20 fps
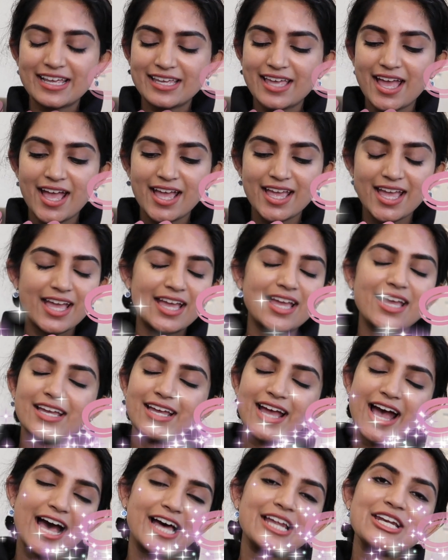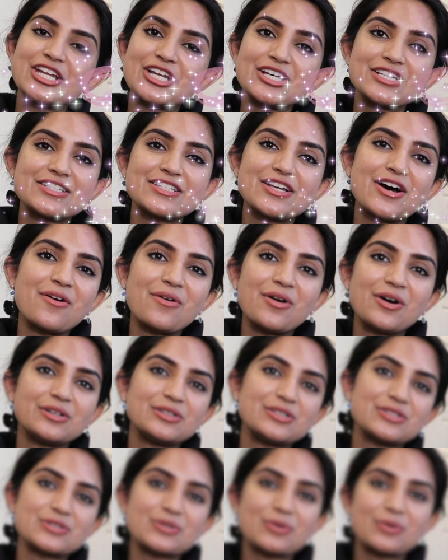aka
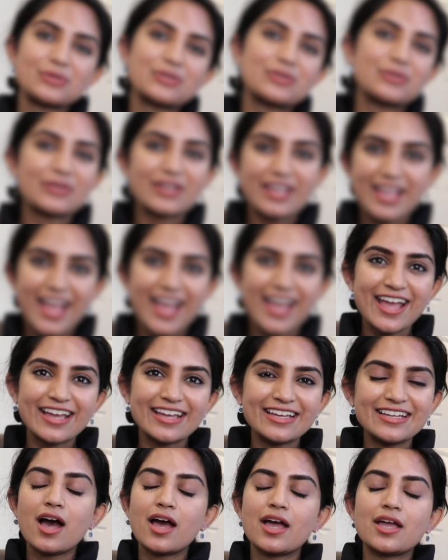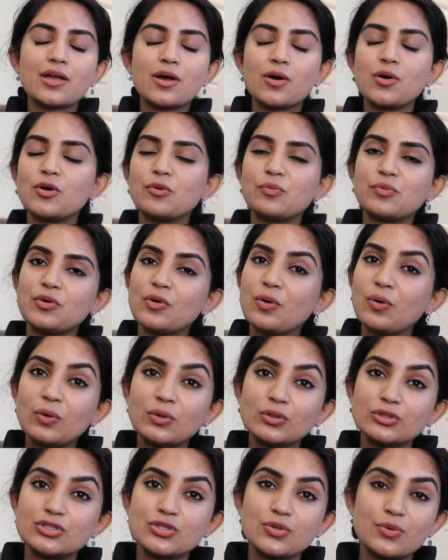@NurseZara_UK. I hope you're
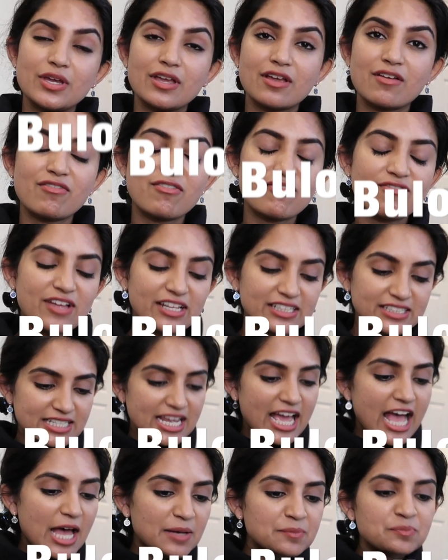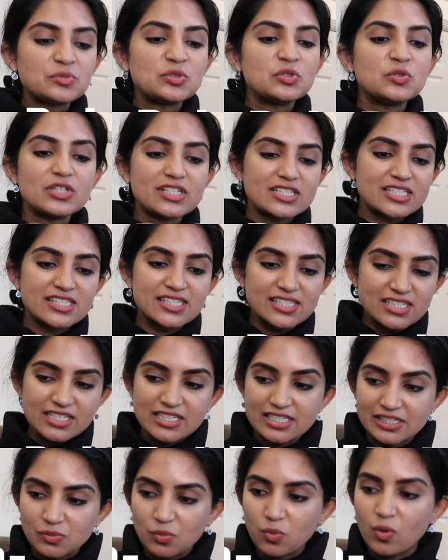all doing
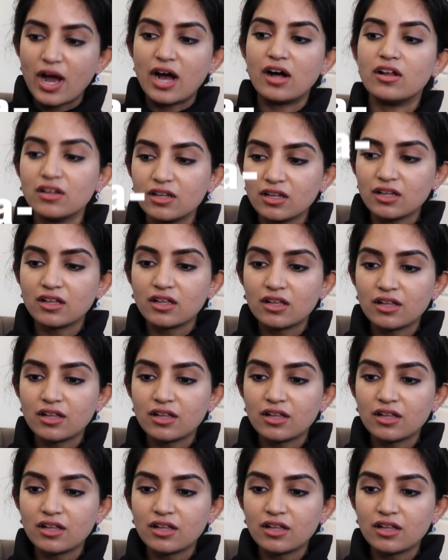fantabulously well.